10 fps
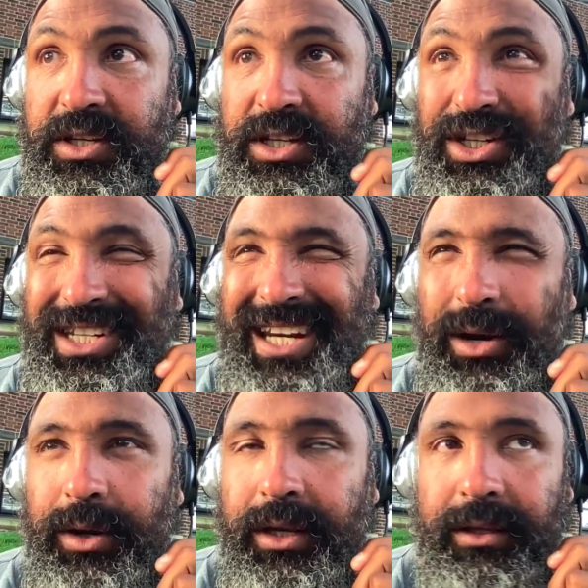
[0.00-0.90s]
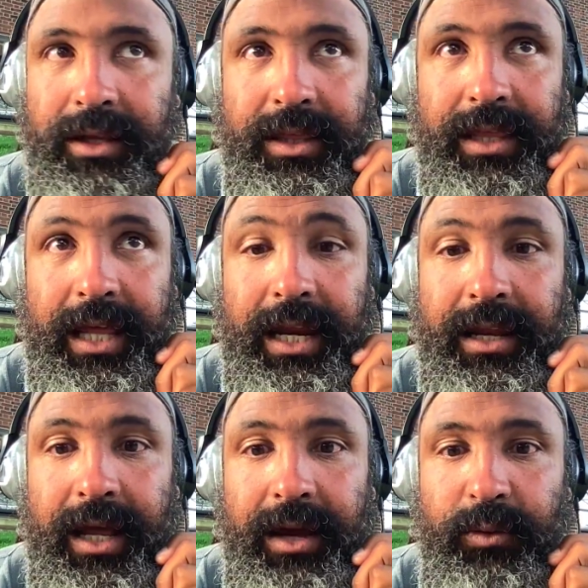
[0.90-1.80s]
sharing that
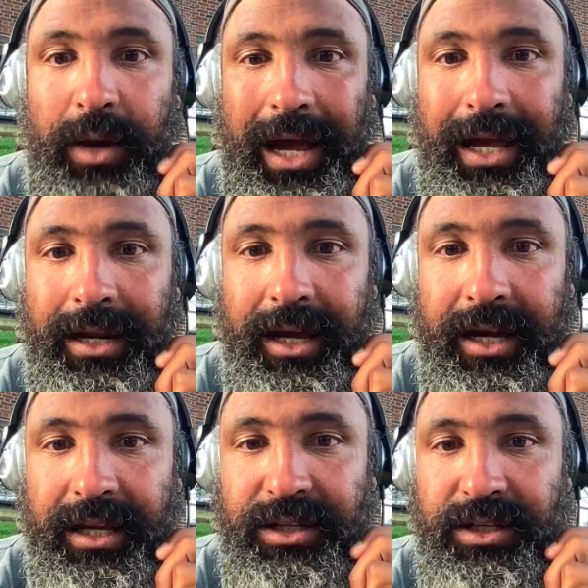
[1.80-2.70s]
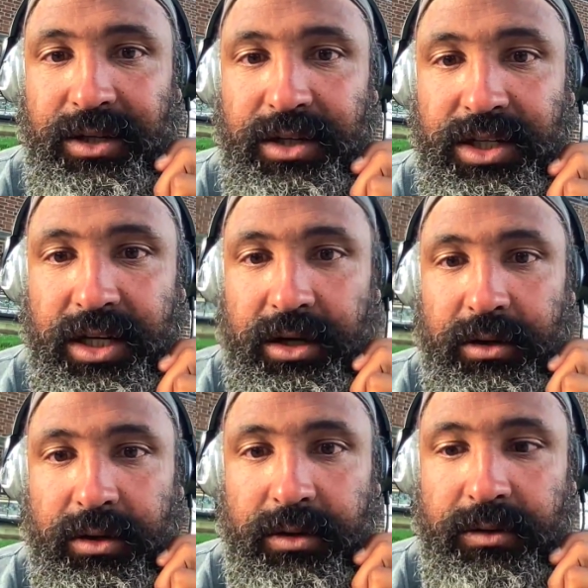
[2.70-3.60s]
I and I continue to share
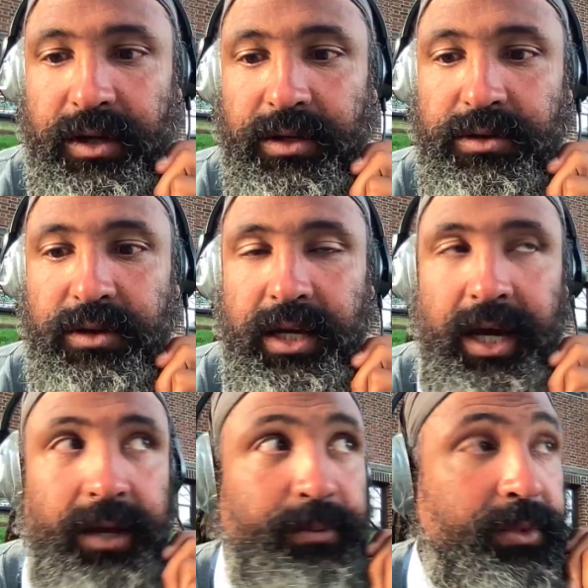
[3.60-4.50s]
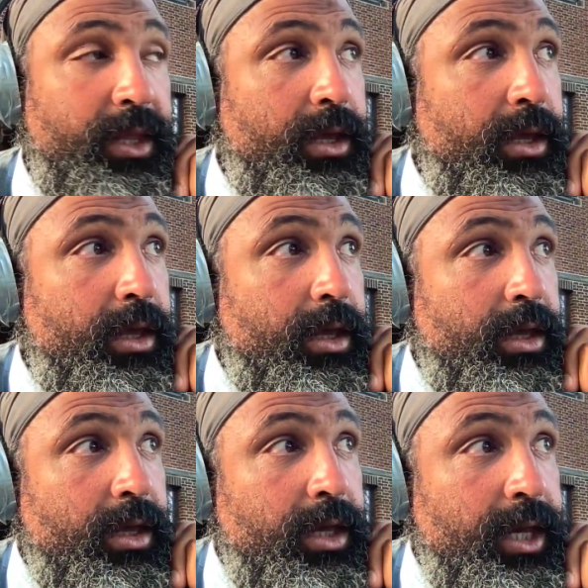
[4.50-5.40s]
onto the eye.
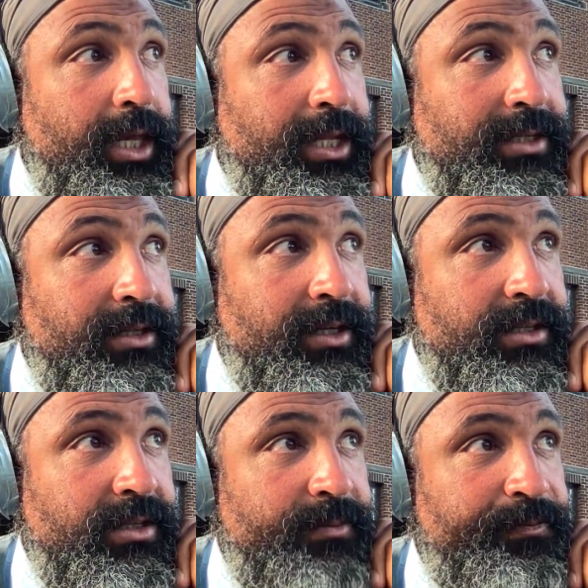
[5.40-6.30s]
And it's this.